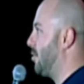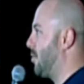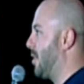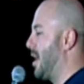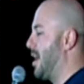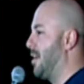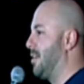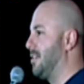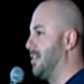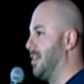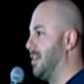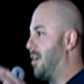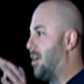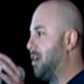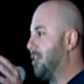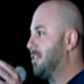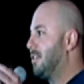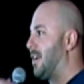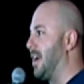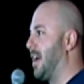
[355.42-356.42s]
around and
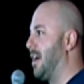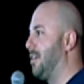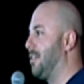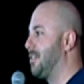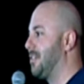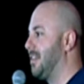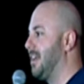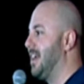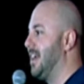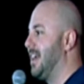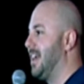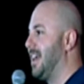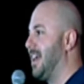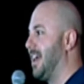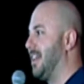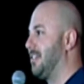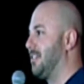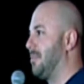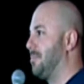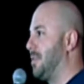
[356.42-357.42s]
on their house,
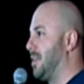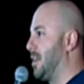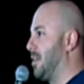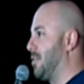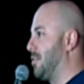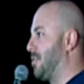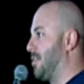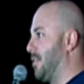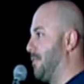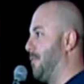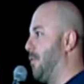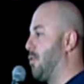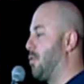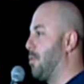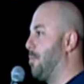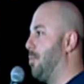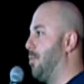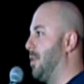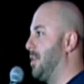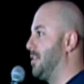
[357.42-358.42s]
and something as a focal
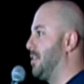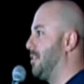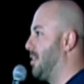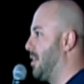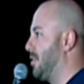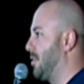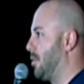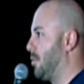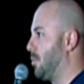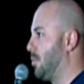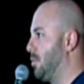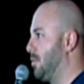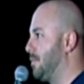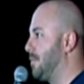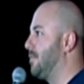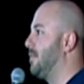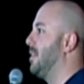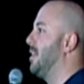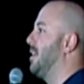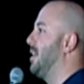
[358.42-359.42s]
point as on their
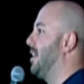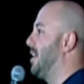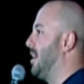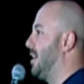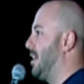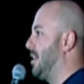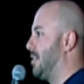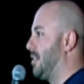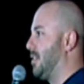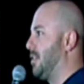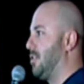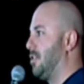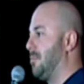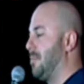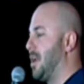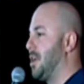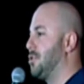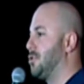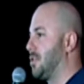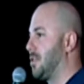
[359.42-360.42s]
roof is still a
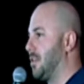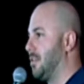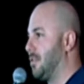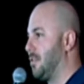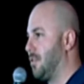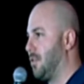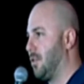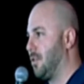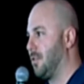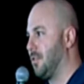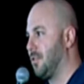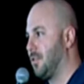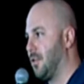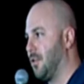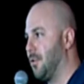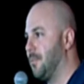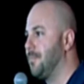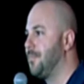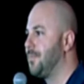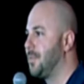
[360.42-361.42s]
major concern.
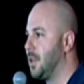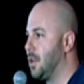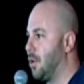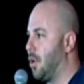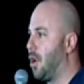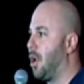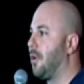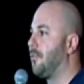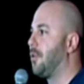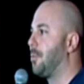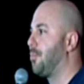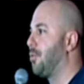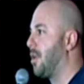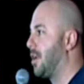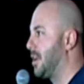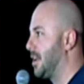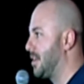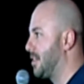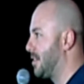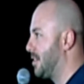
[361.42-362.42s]
So, all of our
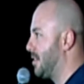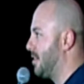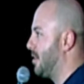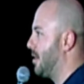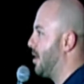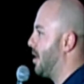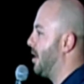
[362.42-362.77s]
products